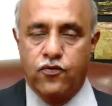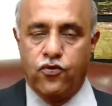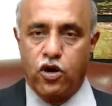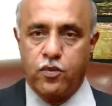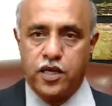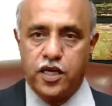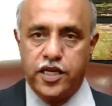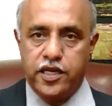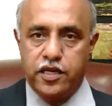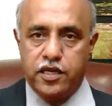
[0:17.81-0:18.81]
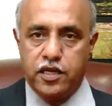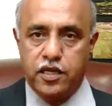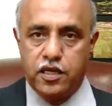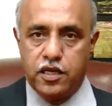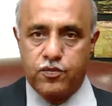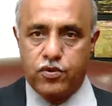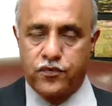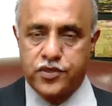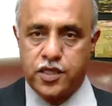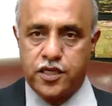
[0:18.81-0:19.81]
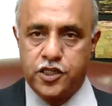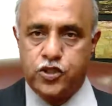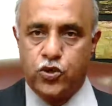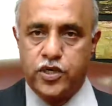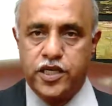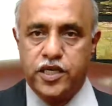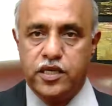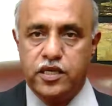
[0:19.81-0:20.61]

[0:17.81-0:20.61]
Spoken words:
Formerly, Professor Nechodi,